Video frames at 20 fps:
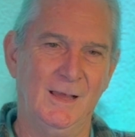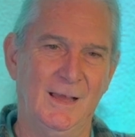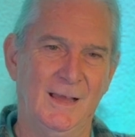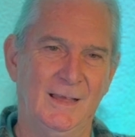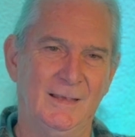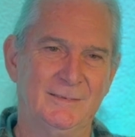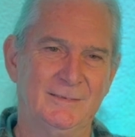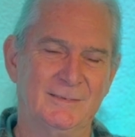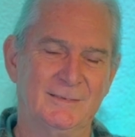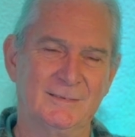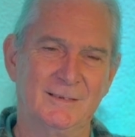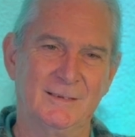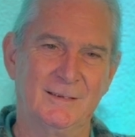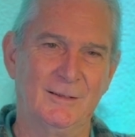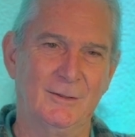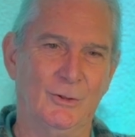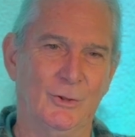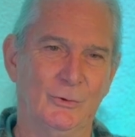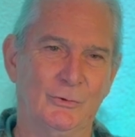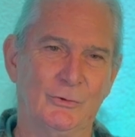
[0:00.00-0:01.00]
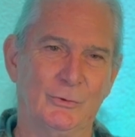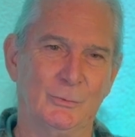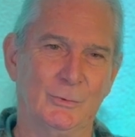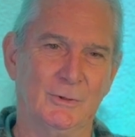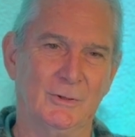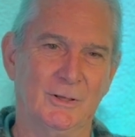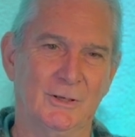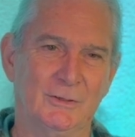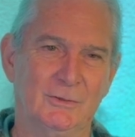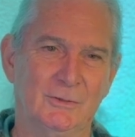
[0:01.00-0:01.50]
That's a closer
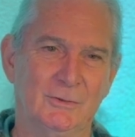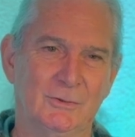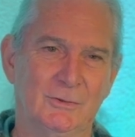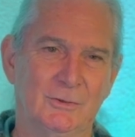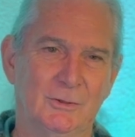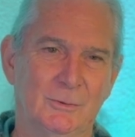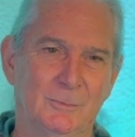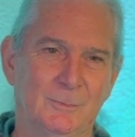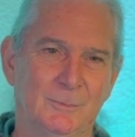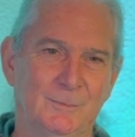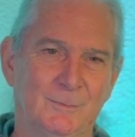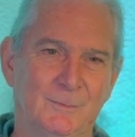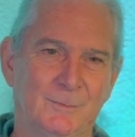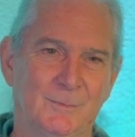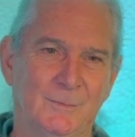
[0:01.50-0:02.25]
relationship.